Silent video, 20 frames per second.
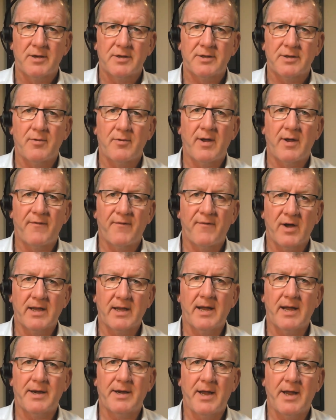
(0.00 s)
So if I
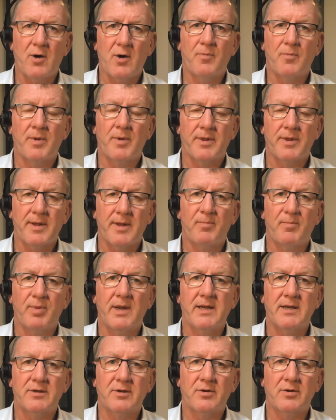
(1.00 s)
can help, then
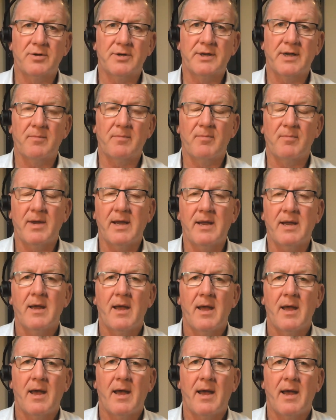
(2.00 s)
please contact me
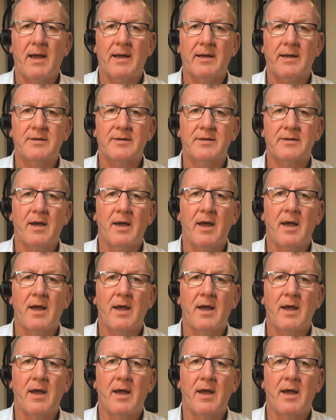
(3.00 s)
at